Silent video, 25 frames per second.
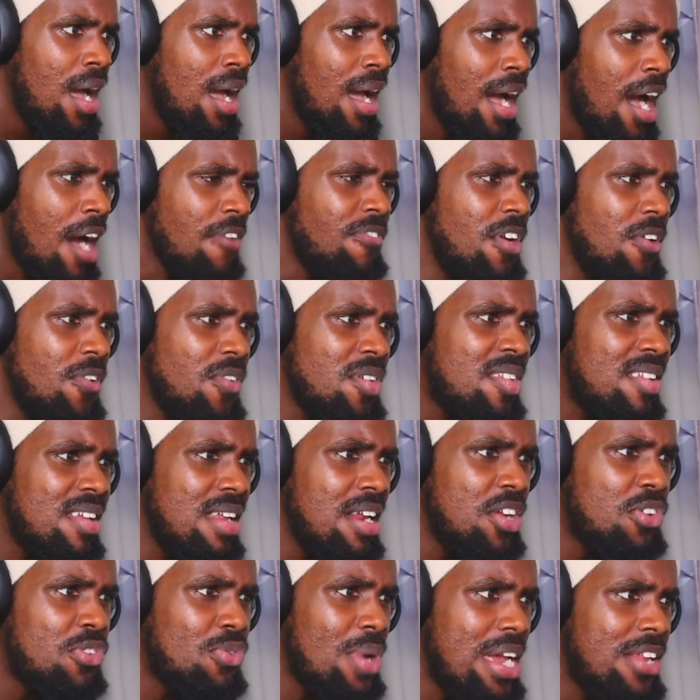I've never seen
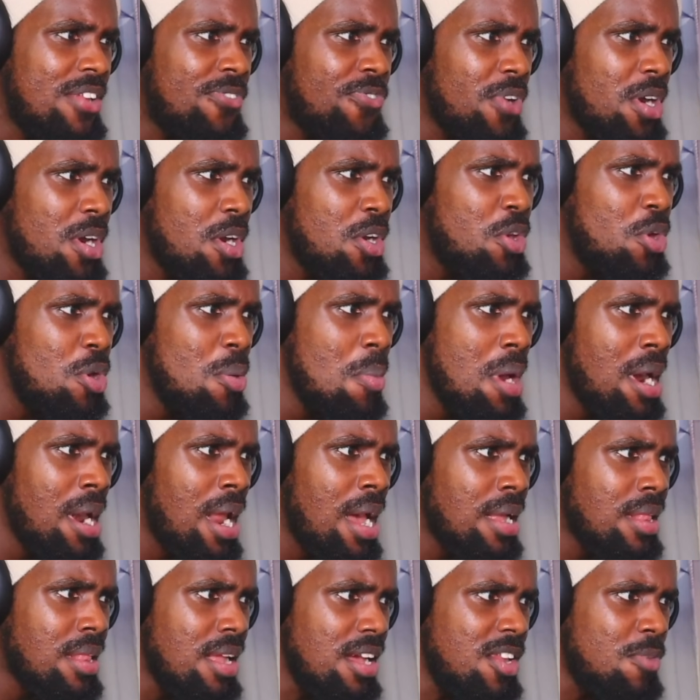a transfigured human
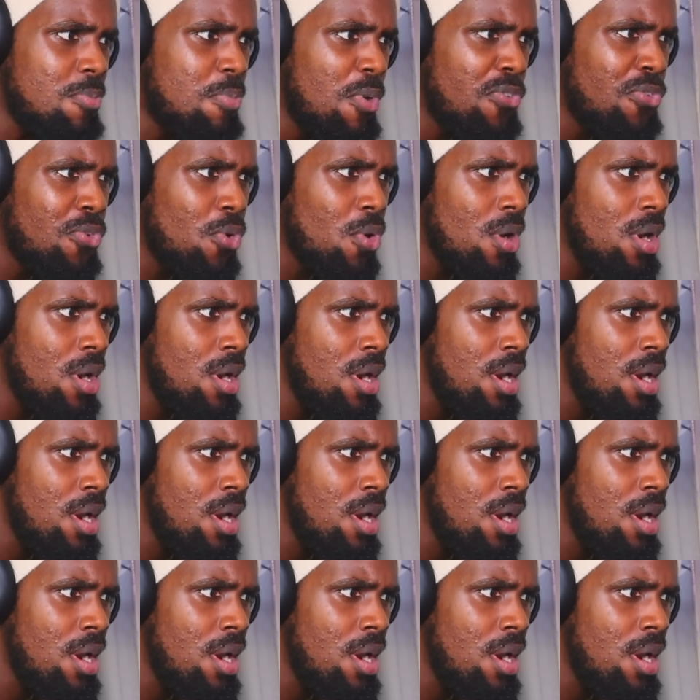like this before.